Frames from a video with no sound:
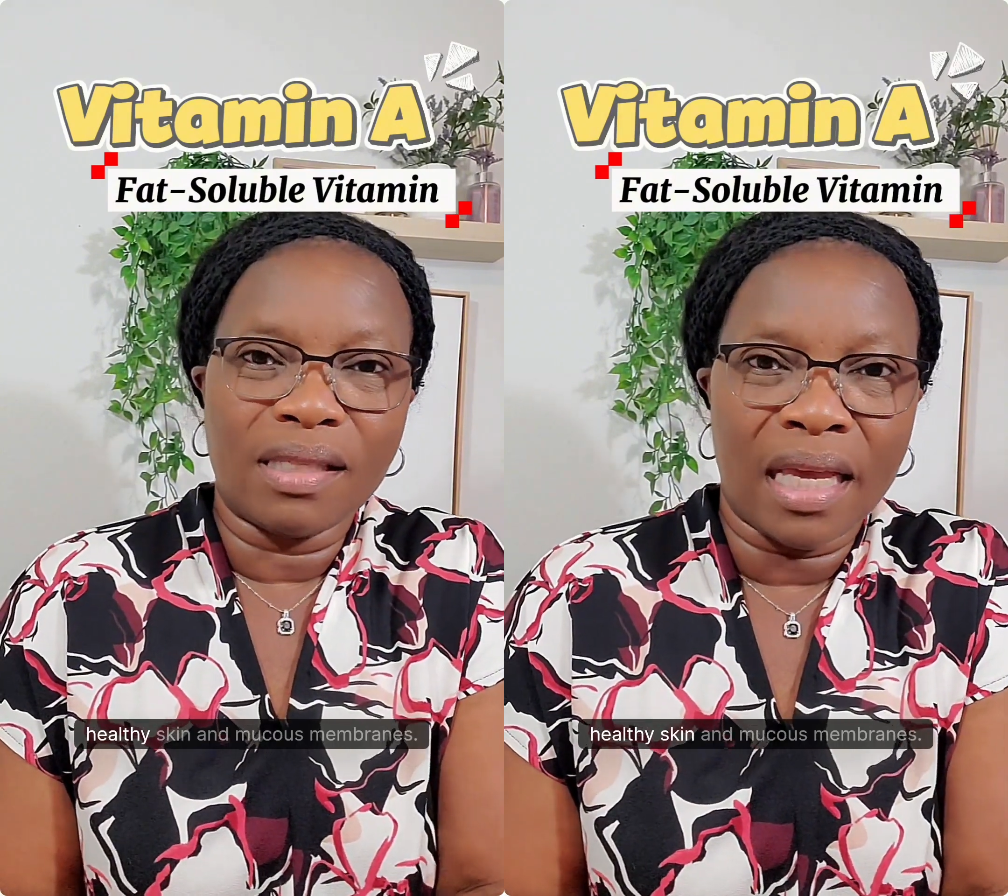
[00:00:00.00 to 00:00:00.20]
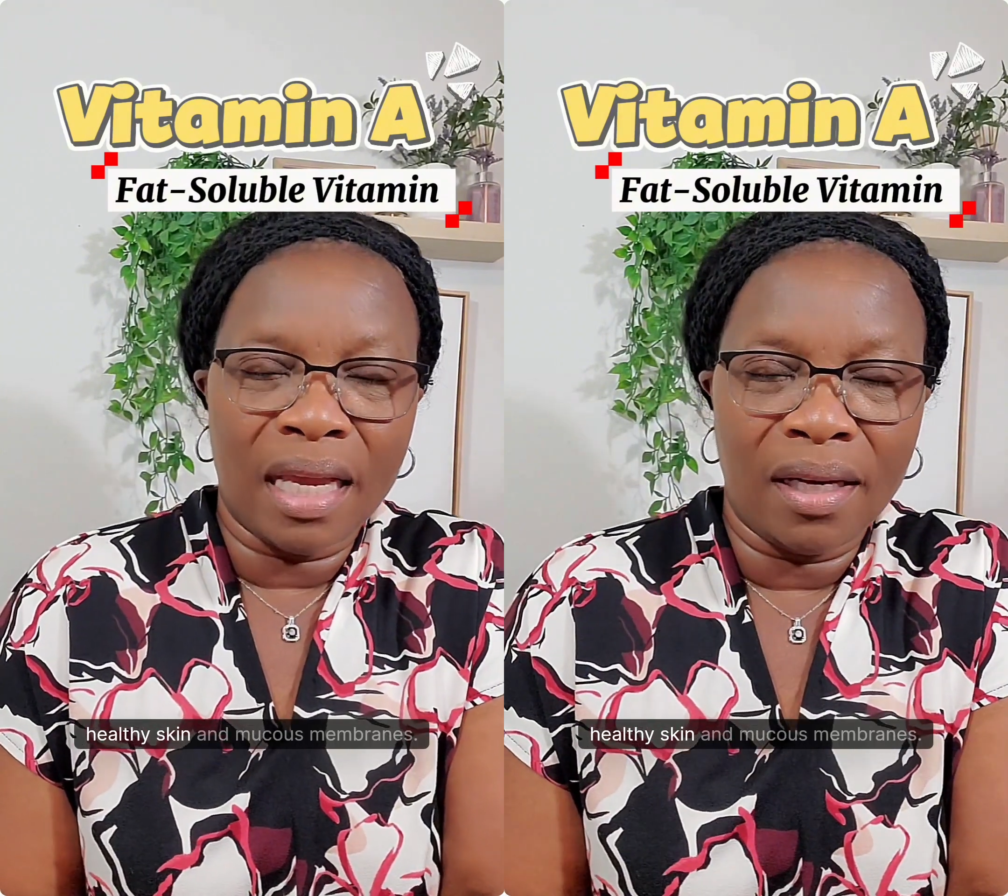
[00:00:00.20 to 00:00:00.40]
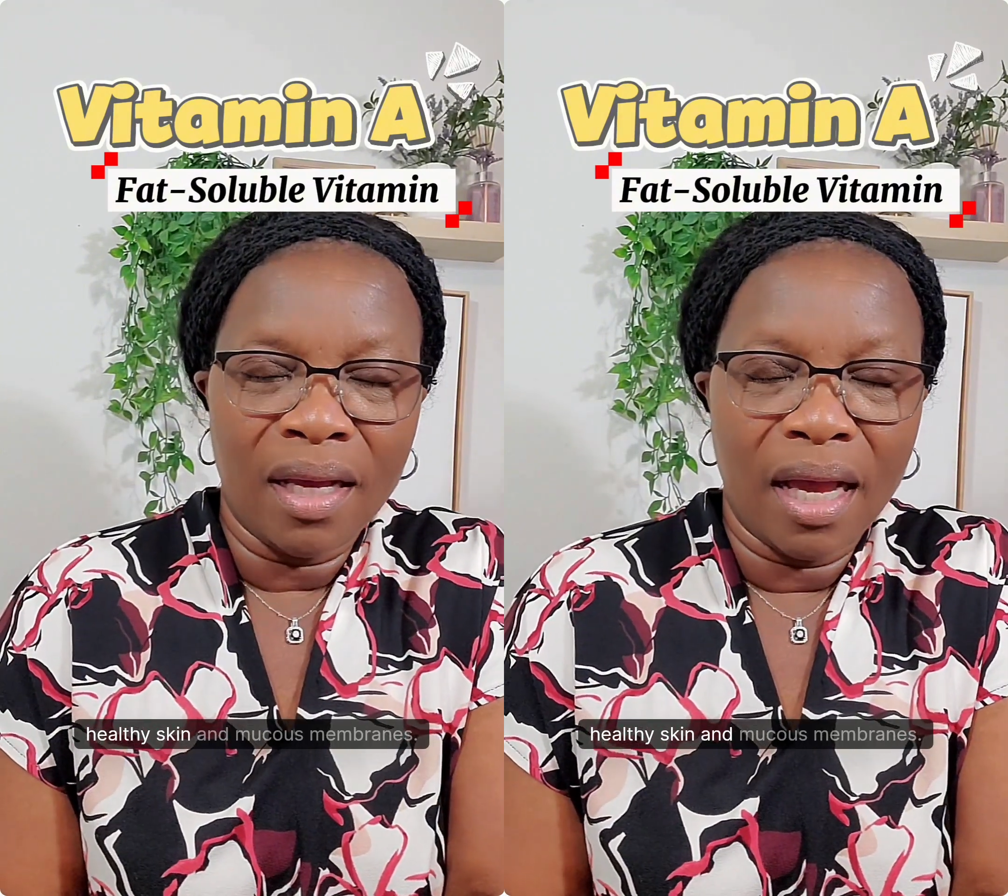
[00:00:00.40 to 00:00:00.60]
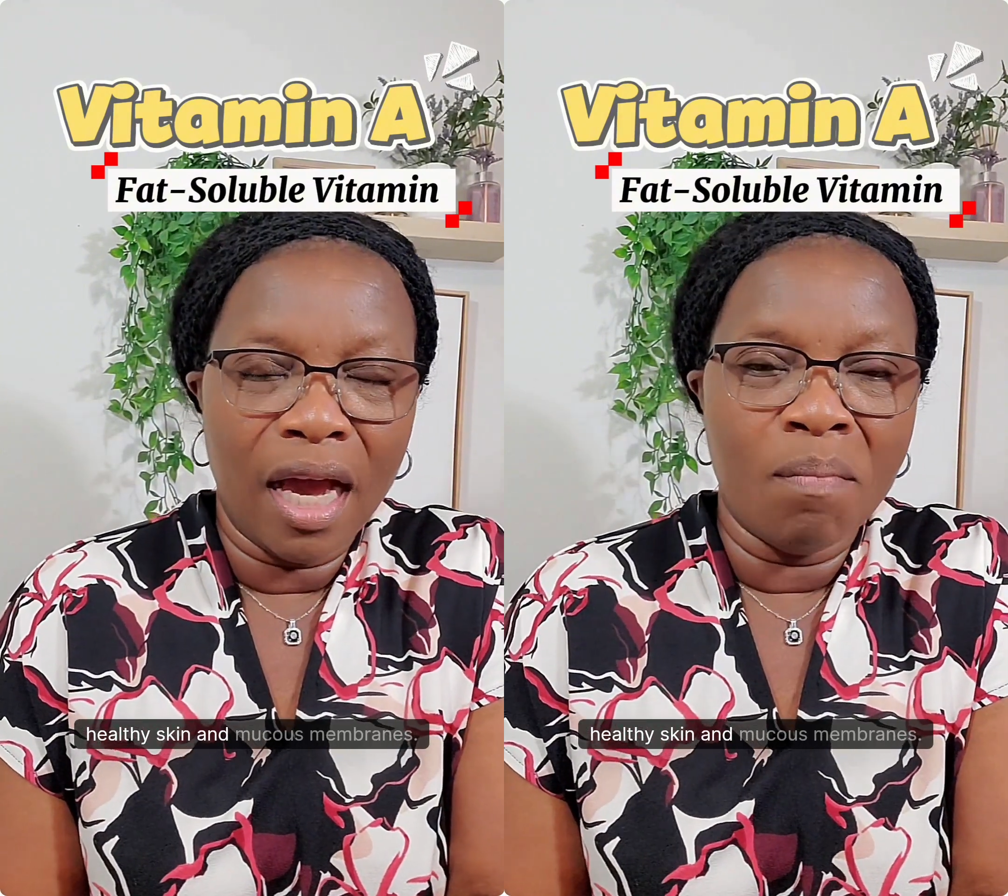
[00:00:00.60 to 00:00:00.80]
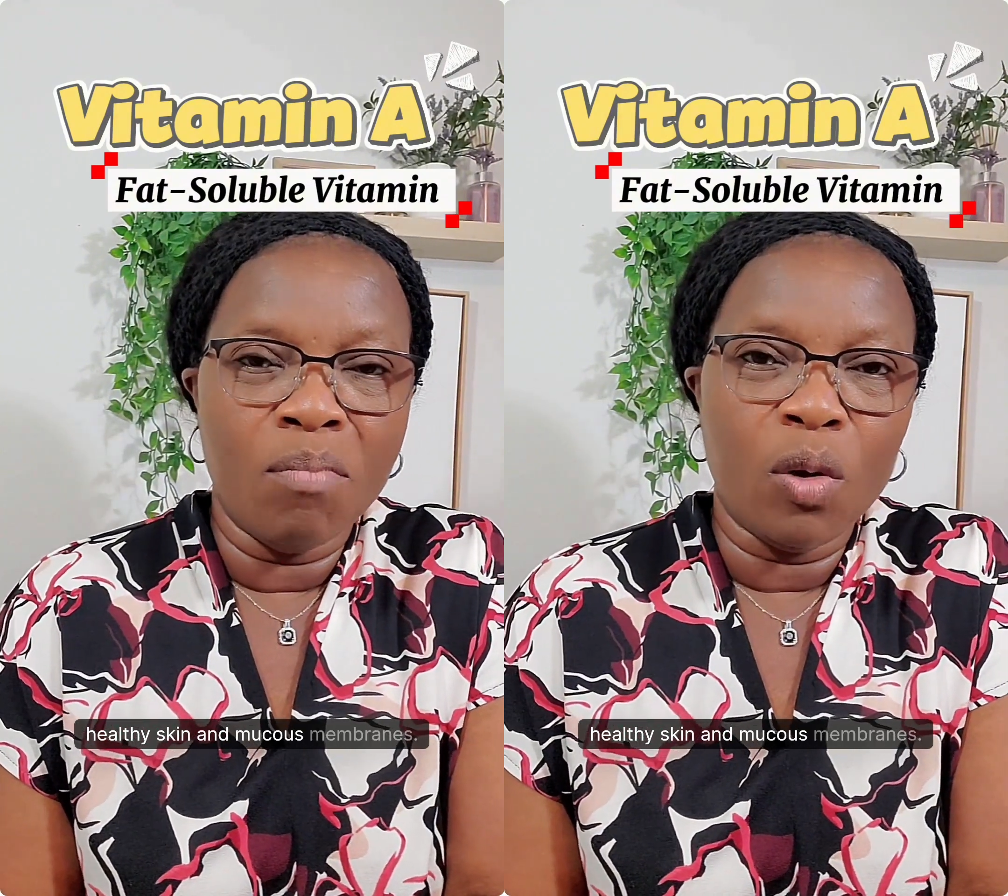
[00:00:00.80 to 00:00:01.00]
skin
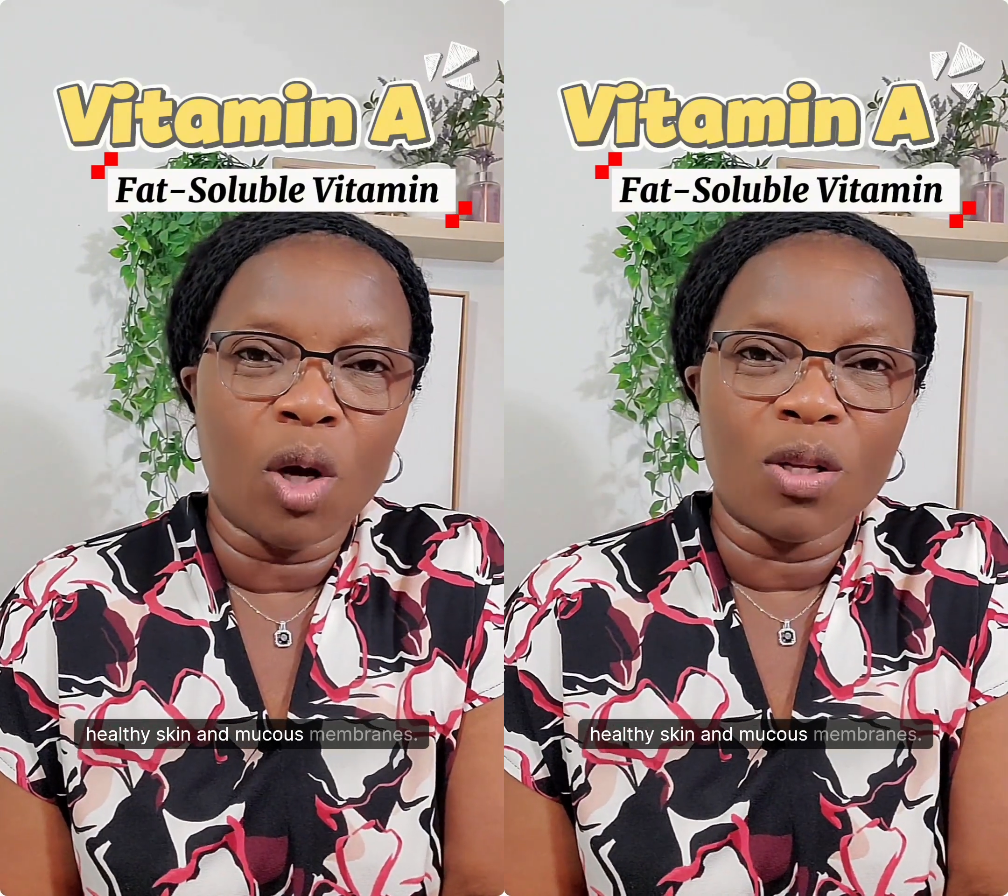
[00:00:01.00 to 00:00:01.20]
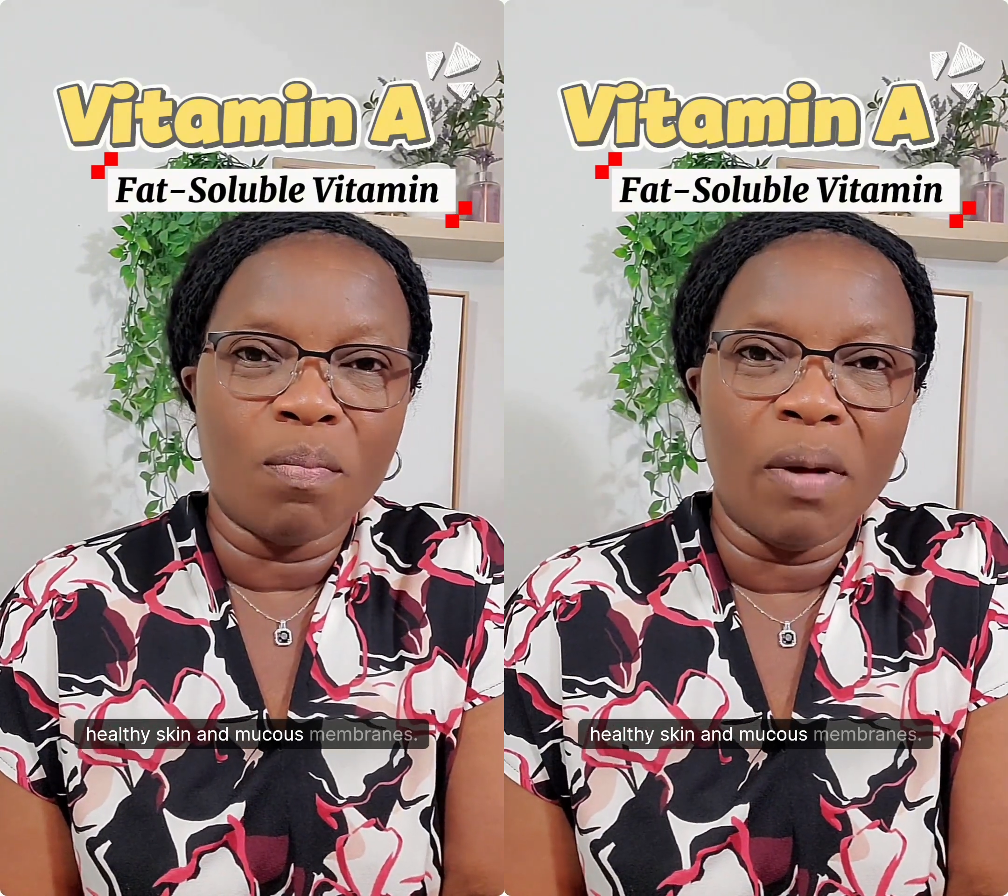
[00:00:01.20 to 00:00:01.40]
and mucous